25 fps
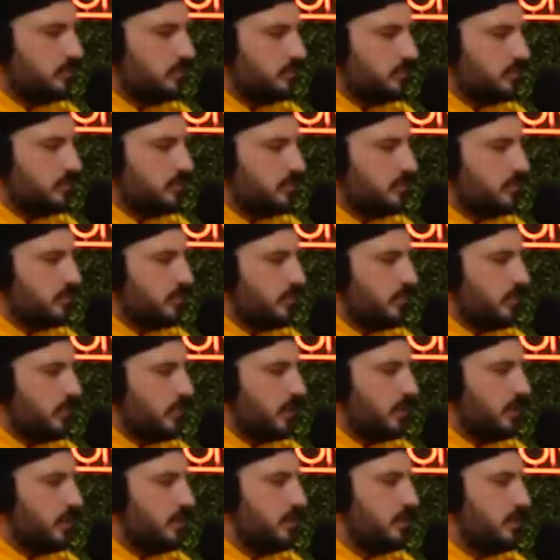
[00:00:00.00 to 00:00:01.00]

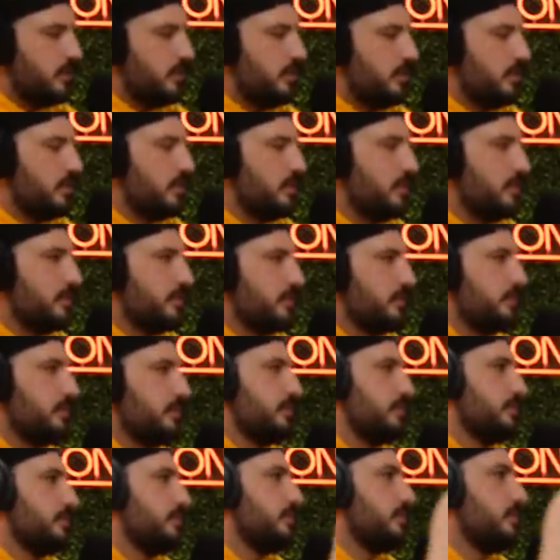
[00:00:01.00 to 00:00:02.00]

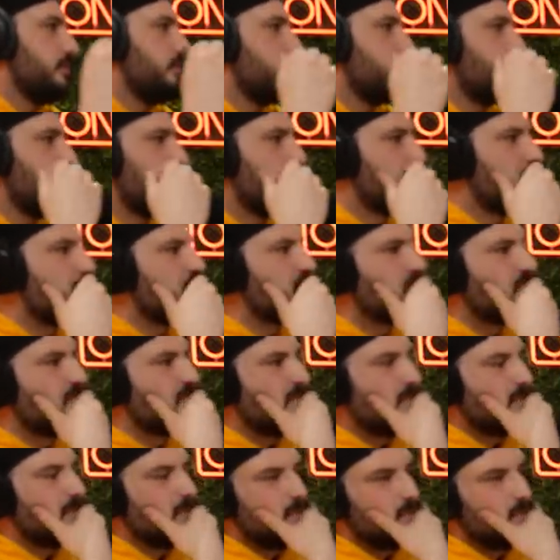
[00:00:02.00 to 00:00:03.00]

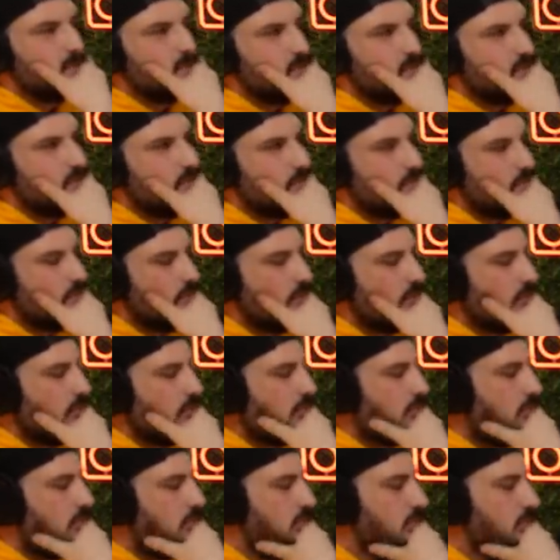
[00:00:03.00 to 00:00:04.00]

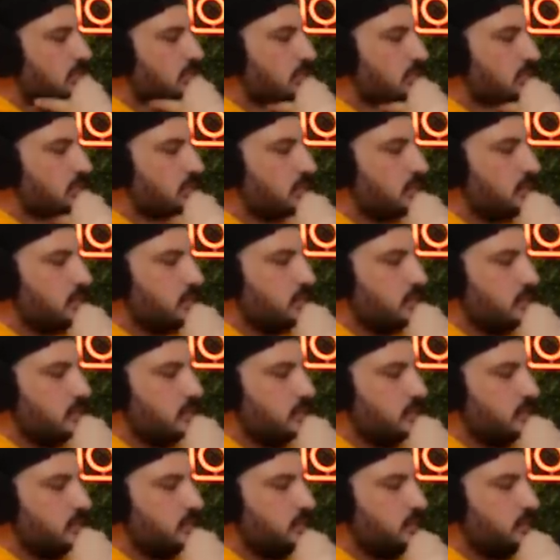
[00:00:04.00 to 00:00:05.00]

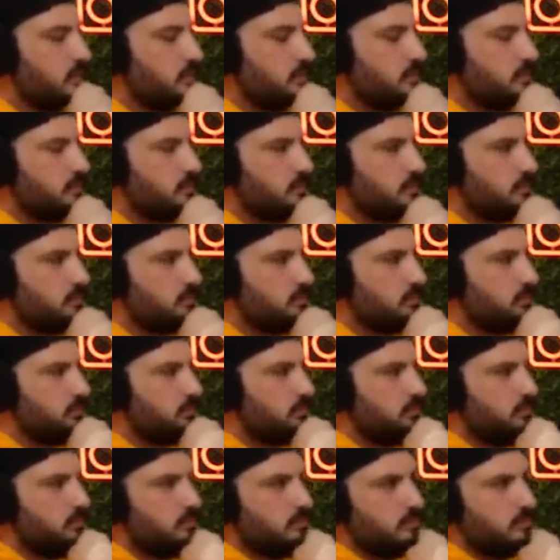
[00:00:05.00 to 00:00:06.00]

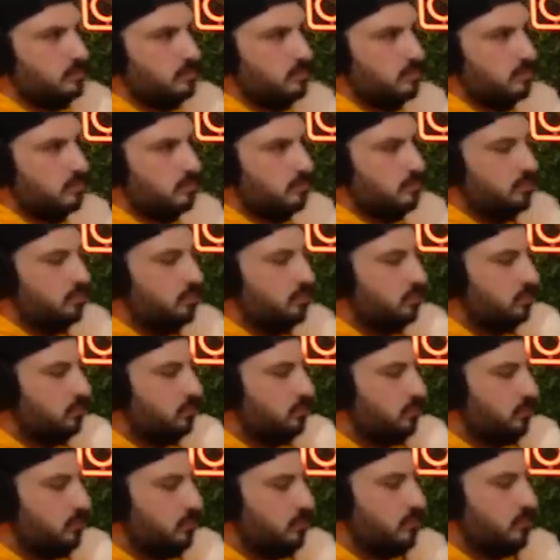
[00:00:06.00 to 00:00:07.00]

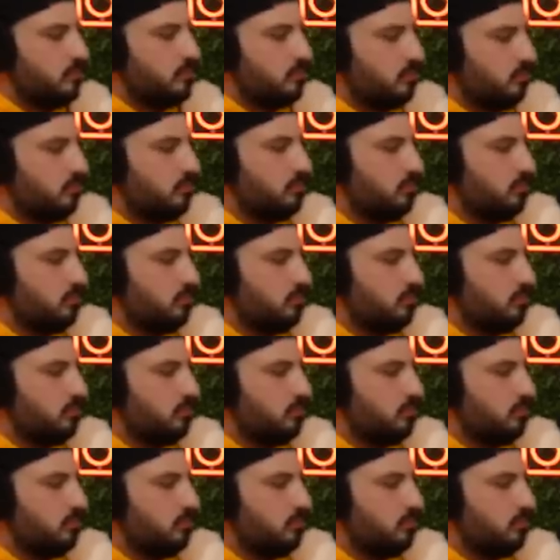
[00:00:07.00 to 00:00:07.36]
No words are spoken by the person on screen.